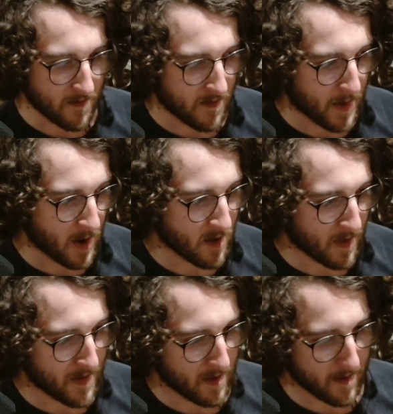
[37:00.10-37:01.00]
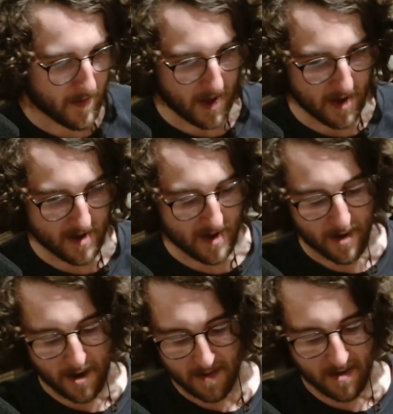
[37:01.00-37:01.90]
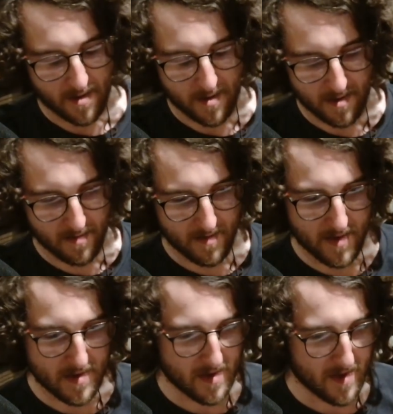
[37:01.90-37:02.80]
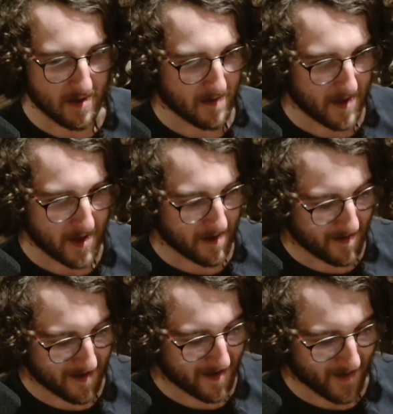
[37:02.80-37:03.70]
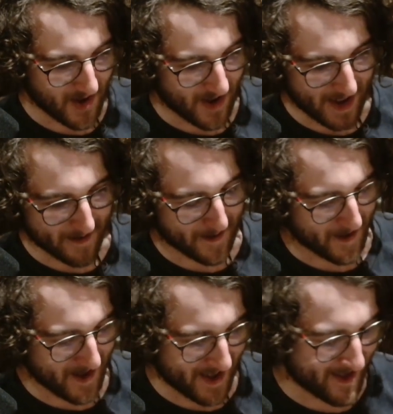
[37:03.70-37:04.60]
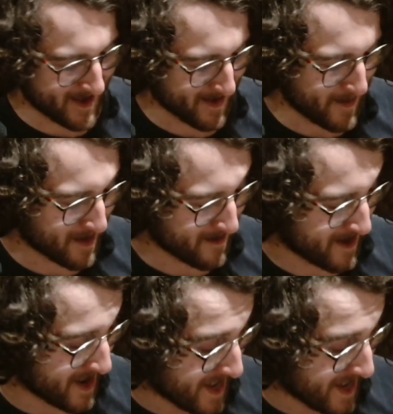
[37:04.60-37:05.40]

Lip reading: Pokemon viewer fan. I mean, this is not what you're here for. It's just misery.